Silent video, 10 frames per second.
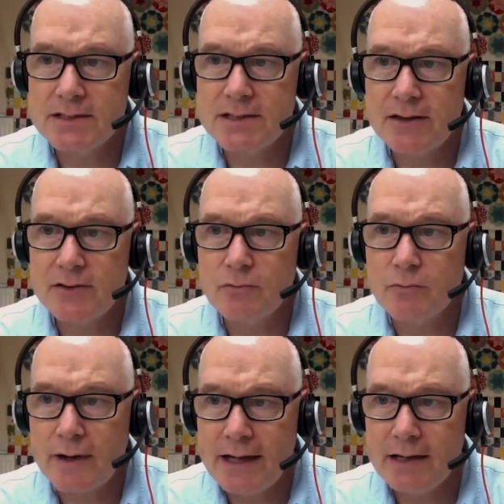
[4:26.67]
is that the
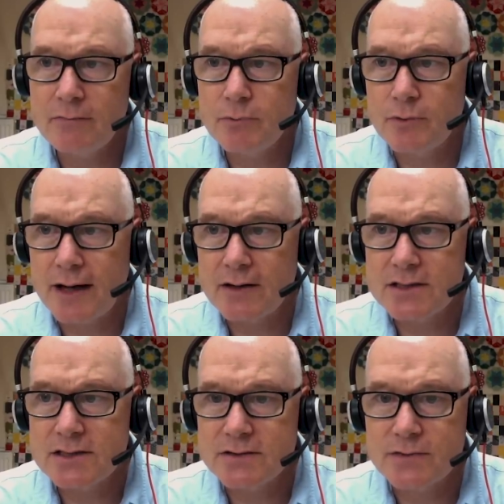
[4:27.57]
rate of
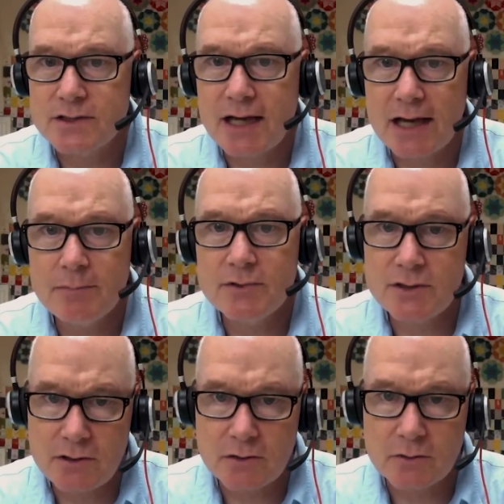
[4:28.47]
paralysis for type
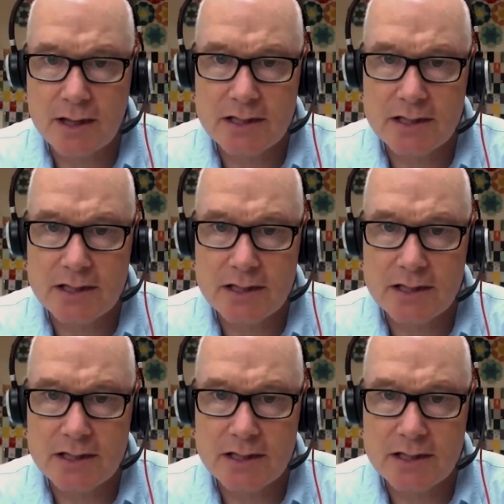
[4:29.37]
2